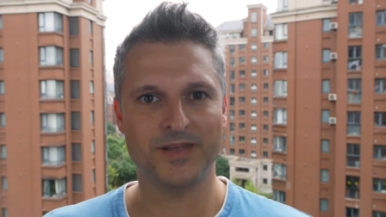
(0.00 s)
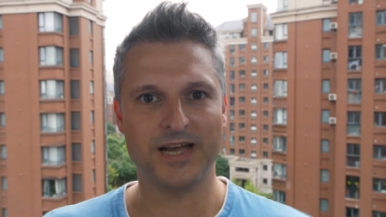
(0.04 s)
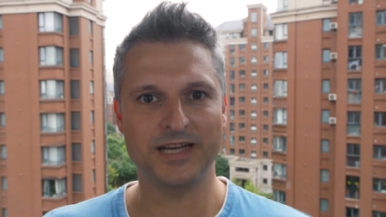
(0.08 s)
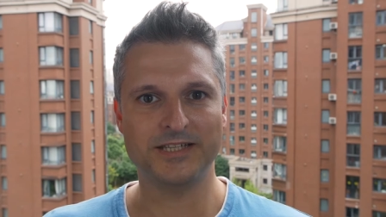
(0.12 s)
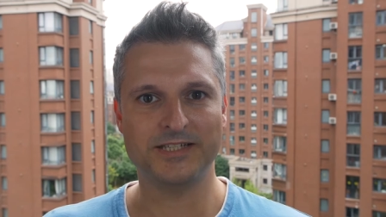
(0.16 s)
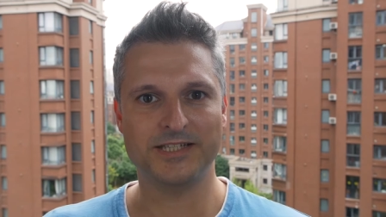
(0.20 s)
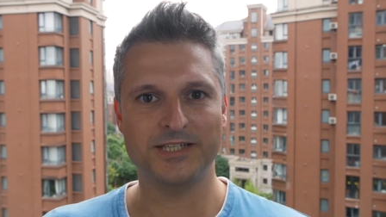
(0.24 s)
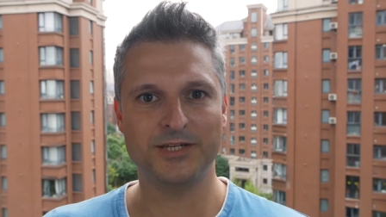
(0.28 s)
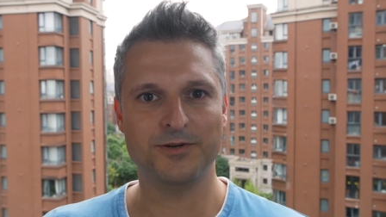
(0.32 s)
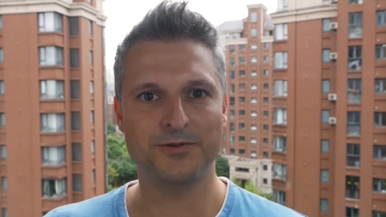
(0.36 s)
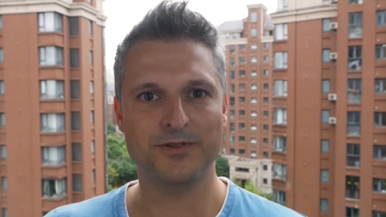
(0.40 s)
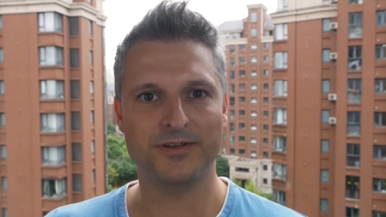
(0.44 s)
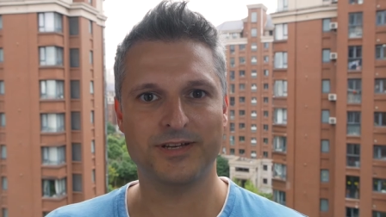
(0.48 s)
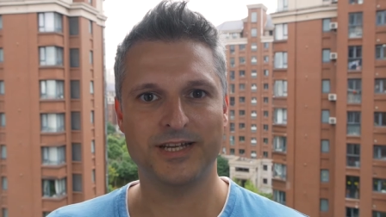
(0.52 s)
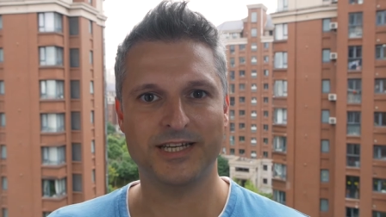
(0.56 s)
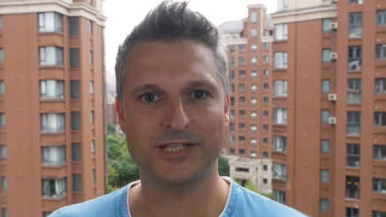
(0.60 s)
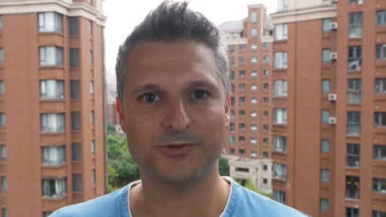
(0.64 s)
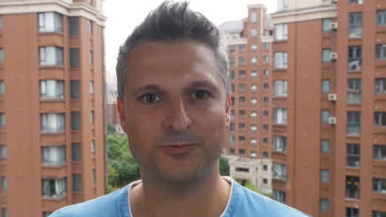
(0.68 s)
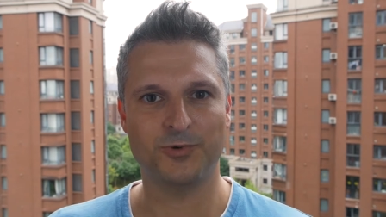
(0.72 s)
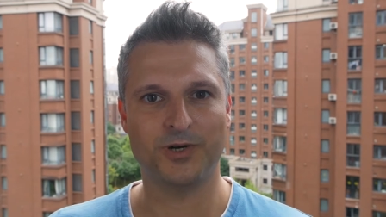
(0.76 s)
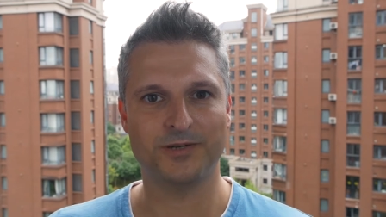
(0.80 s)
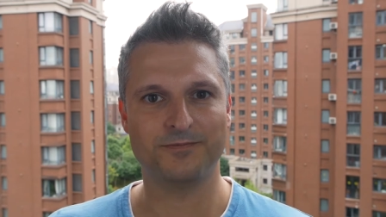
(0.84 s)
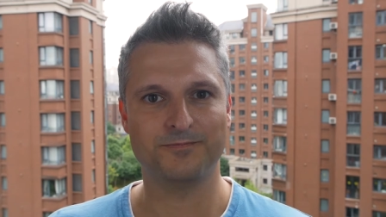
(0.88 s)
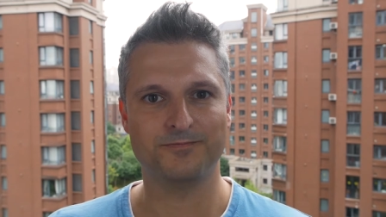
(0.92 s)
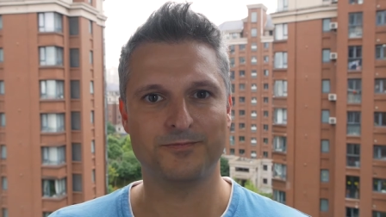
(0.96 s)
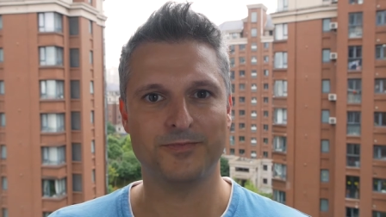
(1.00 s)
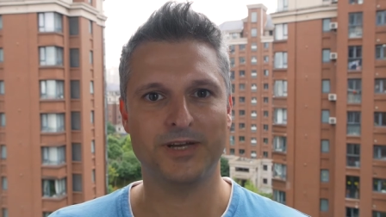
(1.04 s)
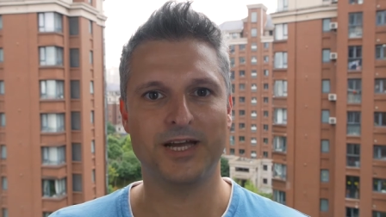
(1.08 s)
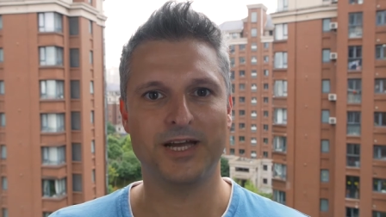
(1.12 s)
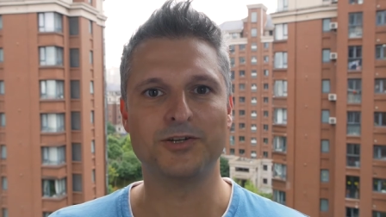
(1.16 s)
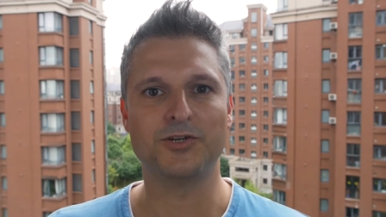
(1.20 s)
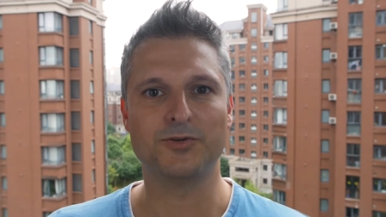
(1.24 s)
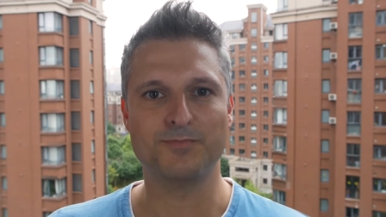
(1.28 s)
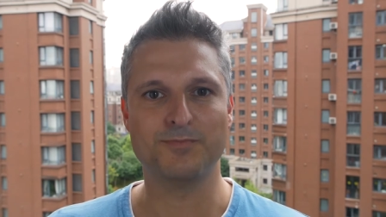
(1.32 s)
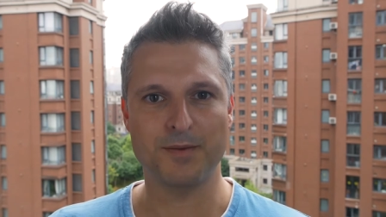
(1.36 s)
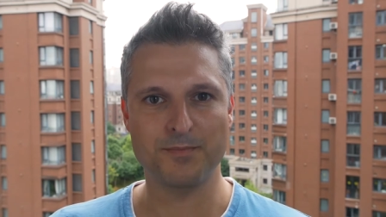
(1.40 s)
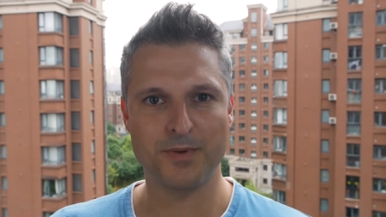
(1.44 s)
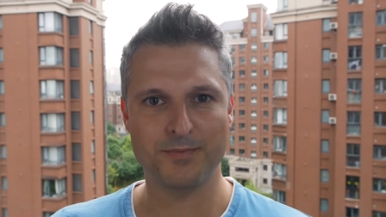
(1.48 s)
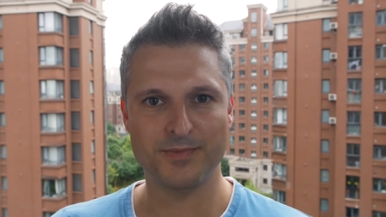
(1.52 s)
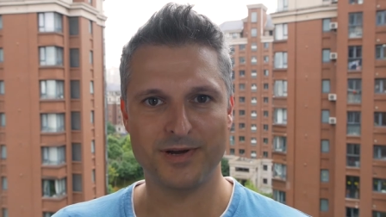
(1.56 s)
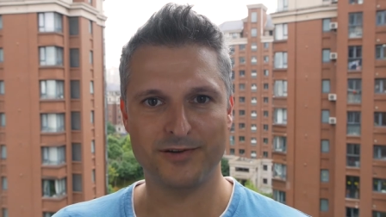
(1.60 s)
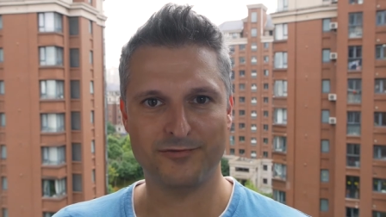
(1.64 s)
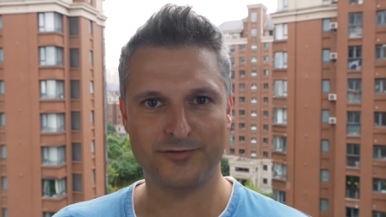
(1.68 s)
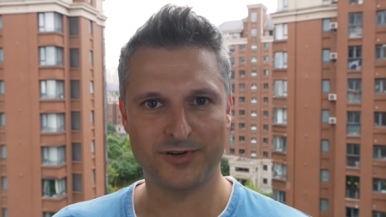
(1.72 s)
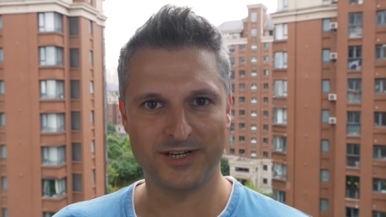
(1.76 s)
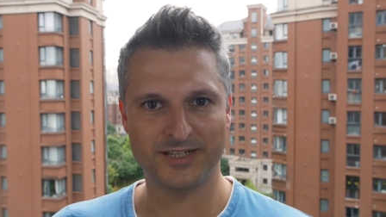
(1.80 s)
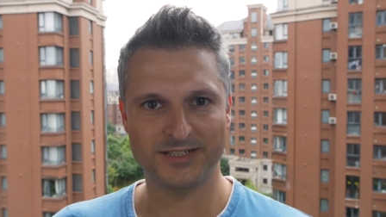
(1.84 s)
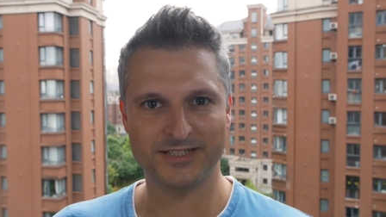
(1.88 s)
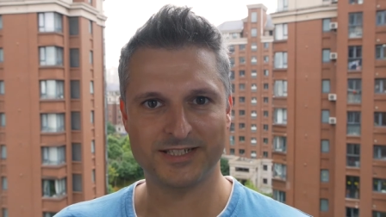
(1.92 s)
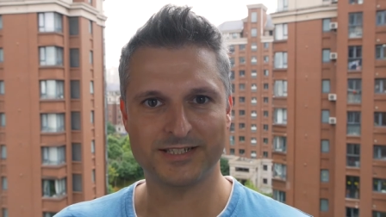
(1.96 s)
I see you in the next one. And remember, my
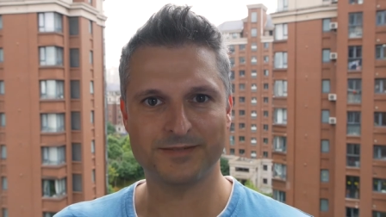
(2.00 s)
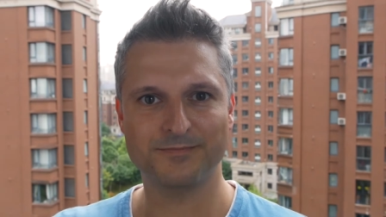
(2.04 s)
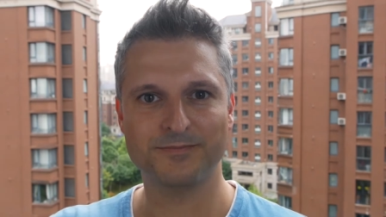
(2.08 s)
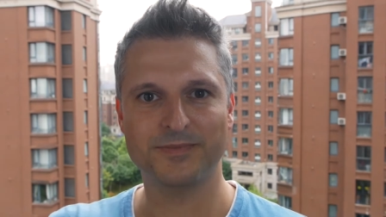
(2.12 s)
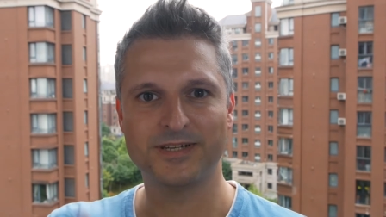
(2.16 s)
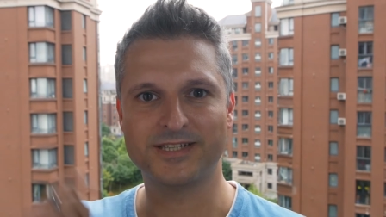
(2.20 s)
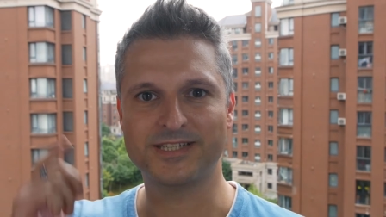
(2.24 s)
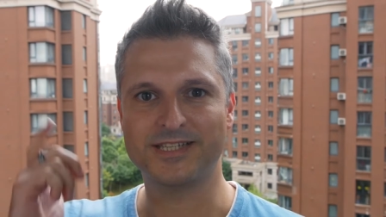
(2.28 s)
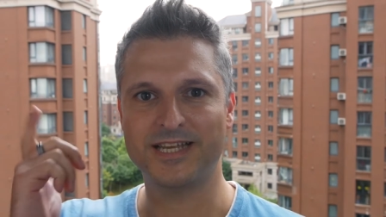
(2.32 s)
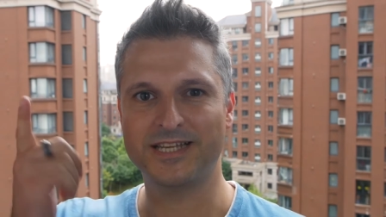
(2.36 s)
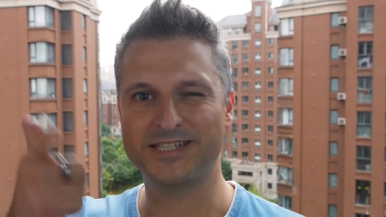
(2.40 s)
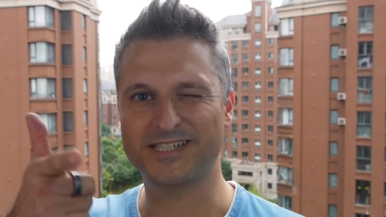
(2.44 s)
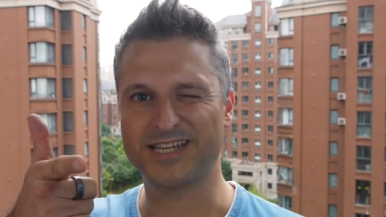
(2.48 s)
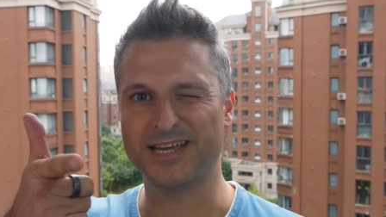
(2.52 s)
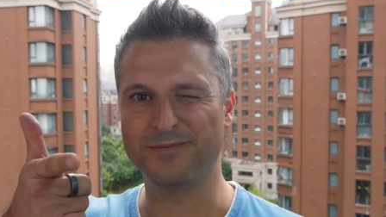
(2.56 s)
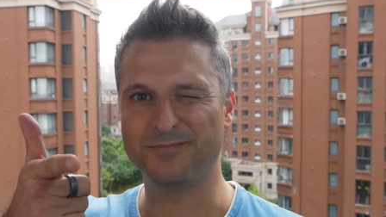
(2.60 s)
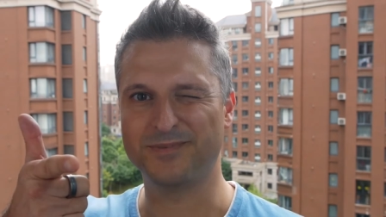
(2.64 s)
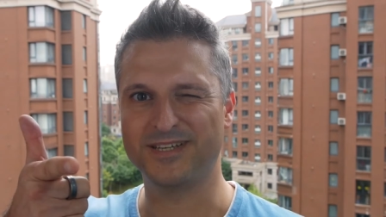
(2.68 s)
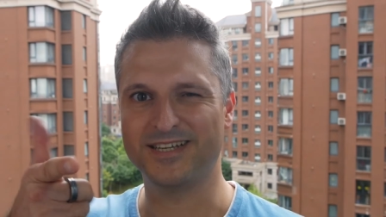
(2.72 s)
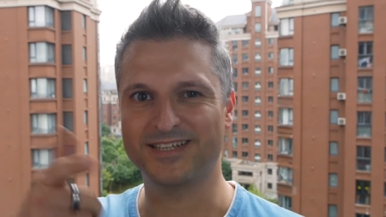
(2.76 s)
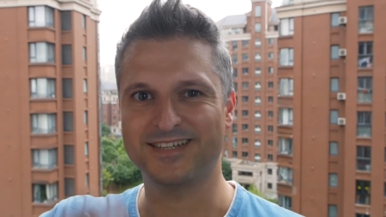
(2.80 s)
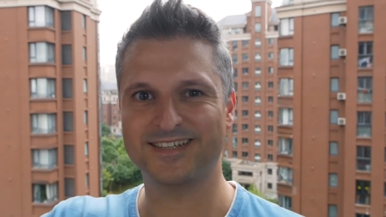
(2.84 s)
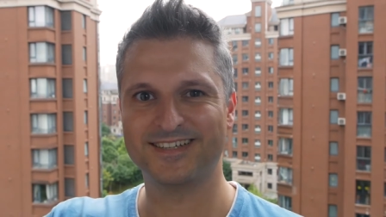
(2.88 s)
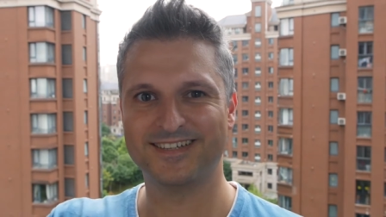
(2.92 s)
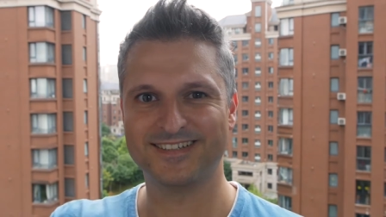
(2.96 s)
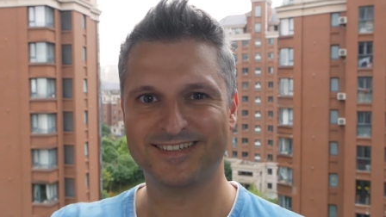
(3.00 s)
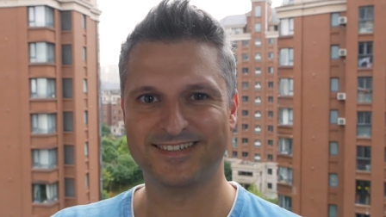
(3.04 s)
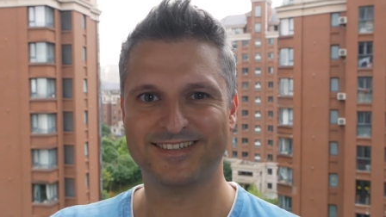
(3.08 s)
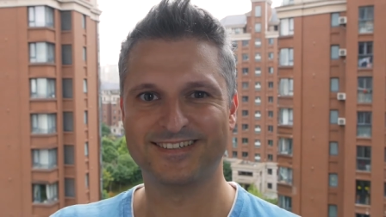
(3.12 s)
friends, stay skeptic.